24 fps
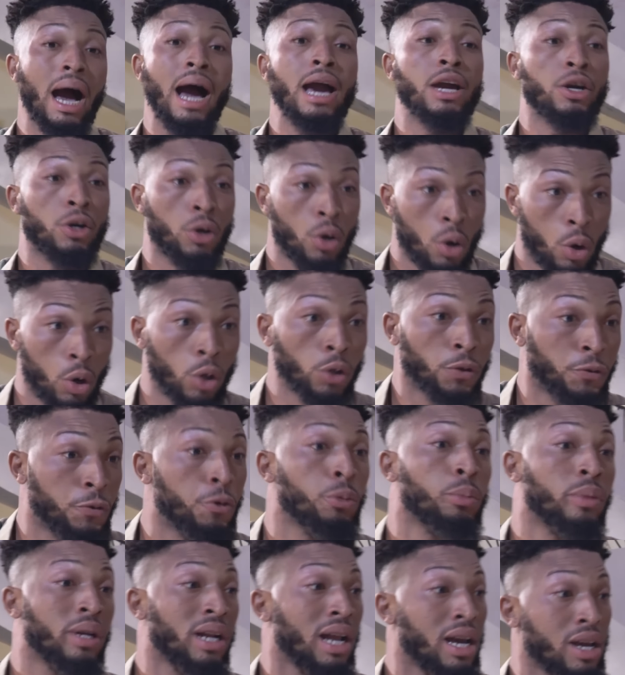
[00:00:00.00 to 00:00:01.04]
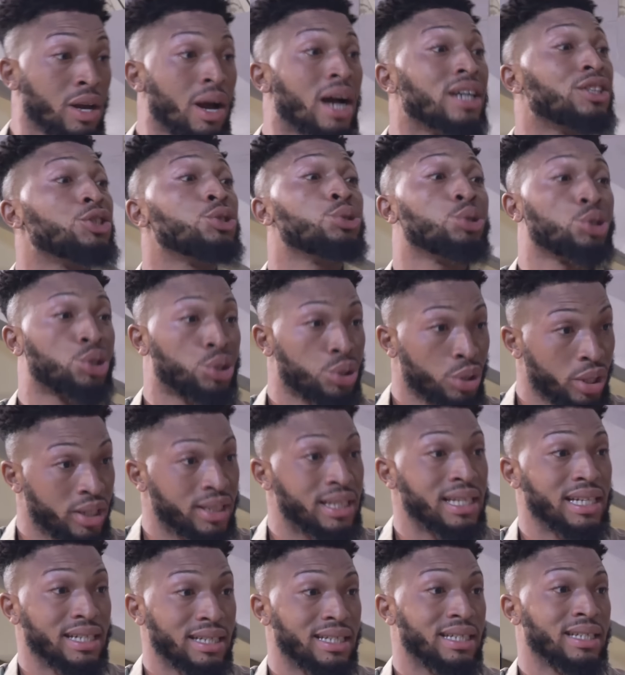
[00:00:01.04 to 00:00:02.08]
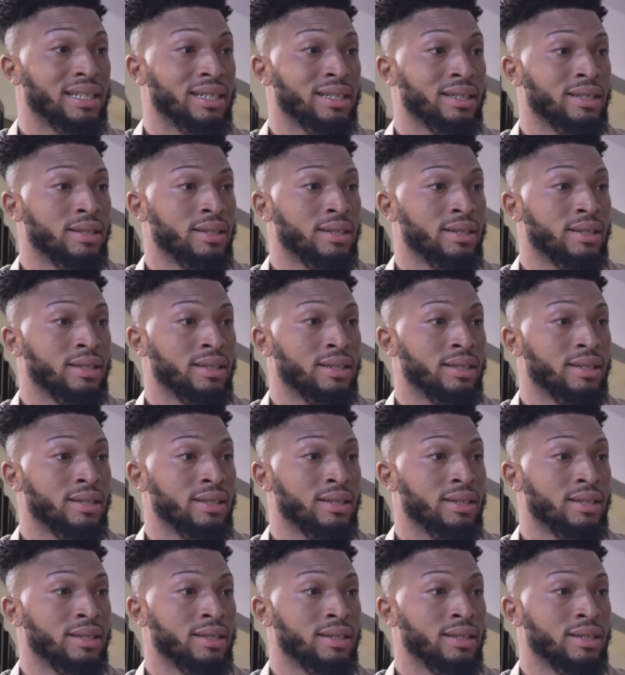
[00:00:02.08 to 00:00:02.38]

I called Fumilaya as you instructed.